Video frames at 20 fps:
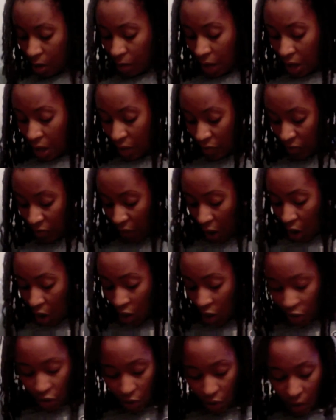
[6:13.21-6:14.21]
And
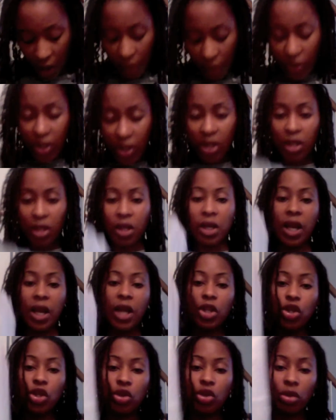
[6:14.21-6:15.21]
also I was sent an
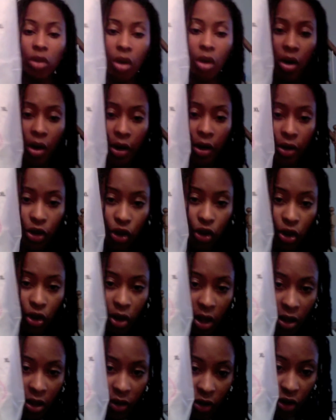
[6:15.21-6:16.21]
extra
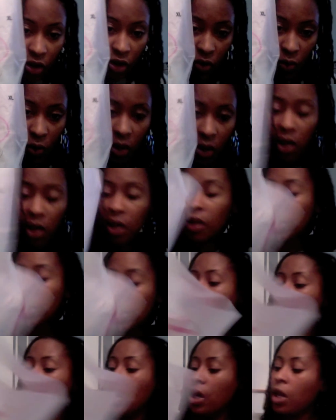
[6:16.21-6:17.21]
large, and this one
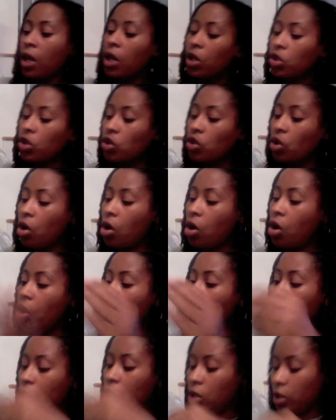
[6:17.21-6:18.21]
is
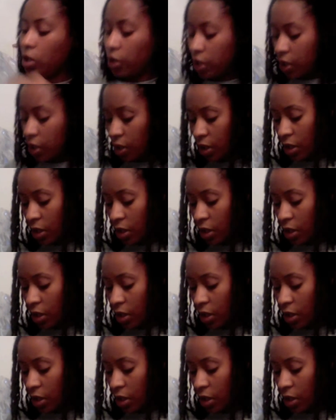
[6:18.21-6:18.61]
called